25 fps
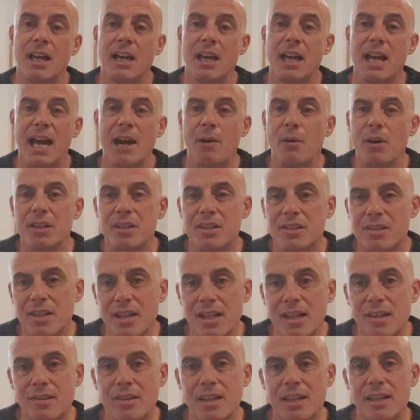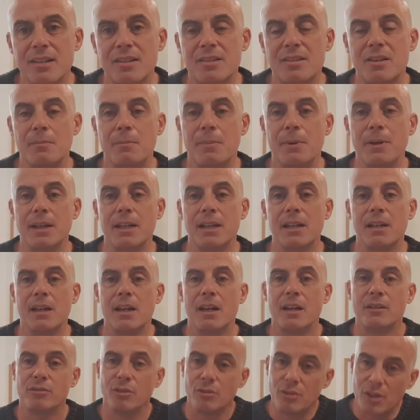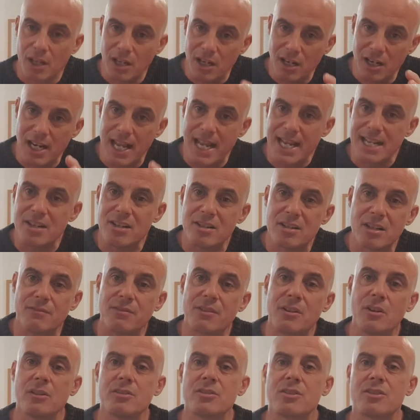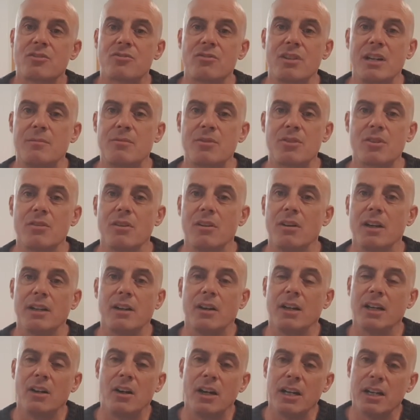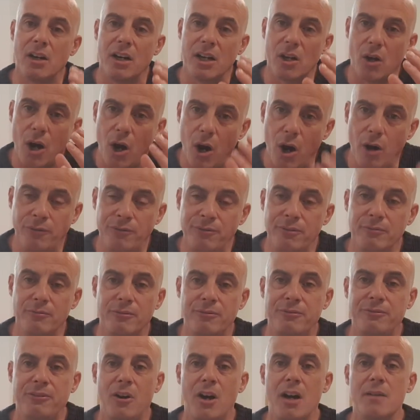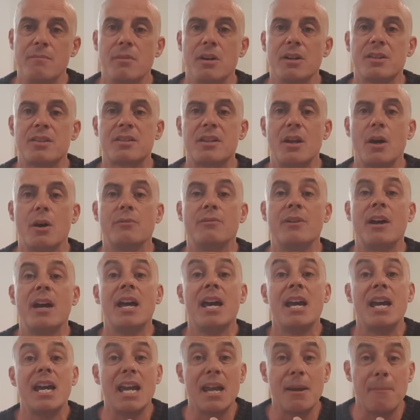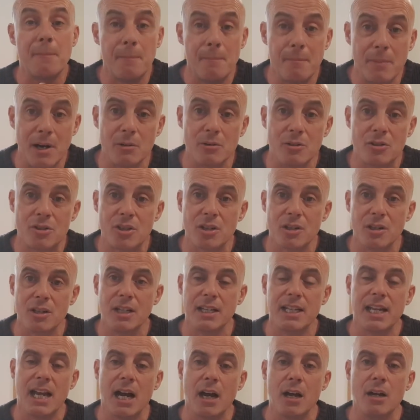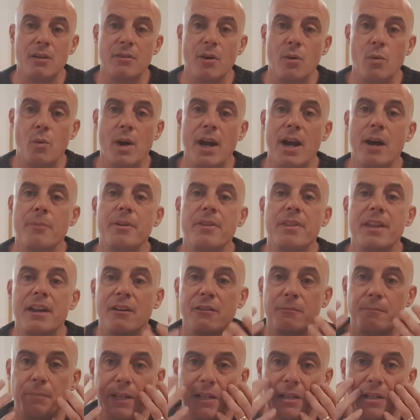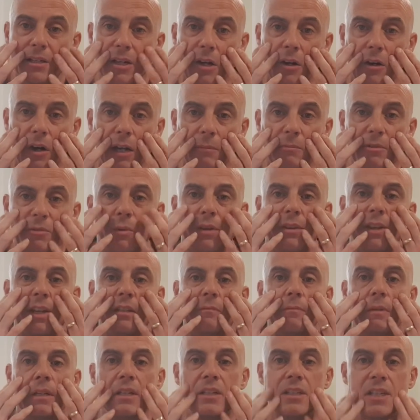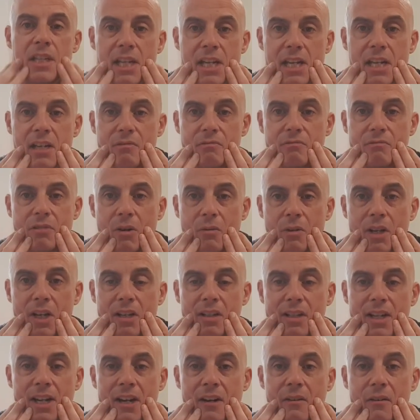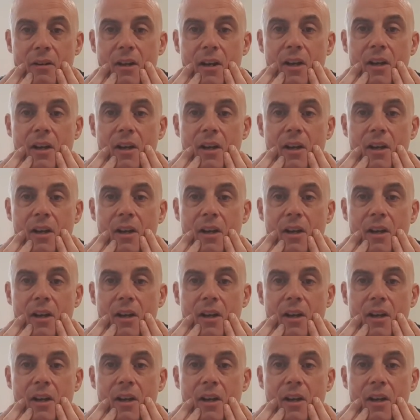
how I see things to be, through the lens of God's scripture, I, I, I, often find myself emotionally overwhelmed. And there have been times when there's been tears rolling down